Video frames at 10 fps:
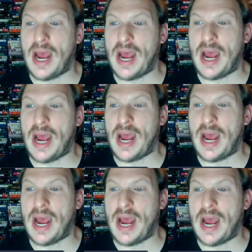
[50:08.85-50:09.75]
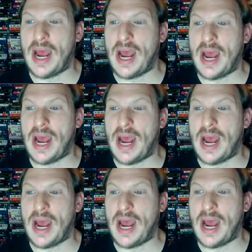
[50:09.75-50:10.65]
He opted to sign with the
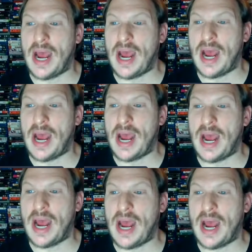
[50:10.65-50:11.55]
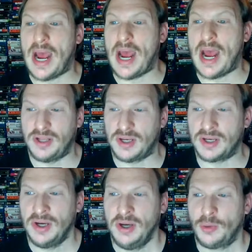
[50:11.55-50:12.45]
Philadelphia Bell of the World Football
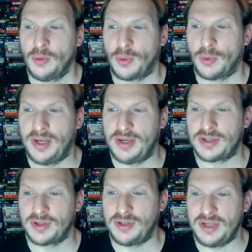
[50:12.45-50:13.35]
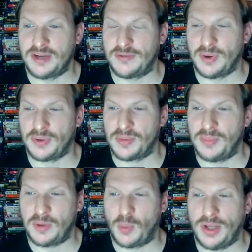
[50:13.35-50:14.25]
League, where he played until the league folded
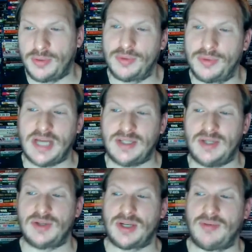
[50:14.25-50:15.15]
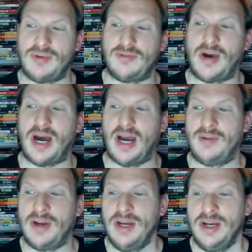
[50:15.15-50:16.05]
midway through the
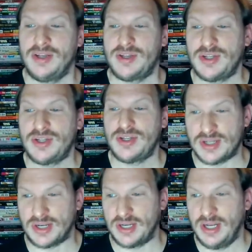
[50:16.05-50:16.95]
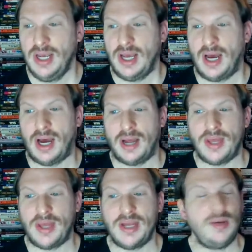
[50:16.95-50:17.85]
1975 season.
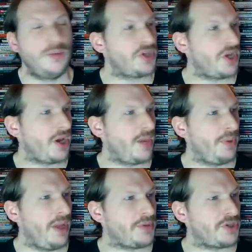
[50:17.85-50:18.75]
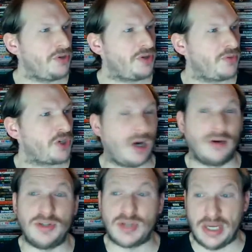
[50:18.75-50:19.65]
Then he was in a couple episodes of
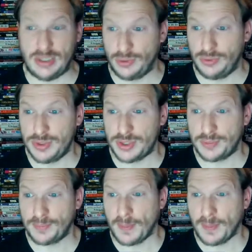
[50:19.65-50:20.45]
Charlie's Angels.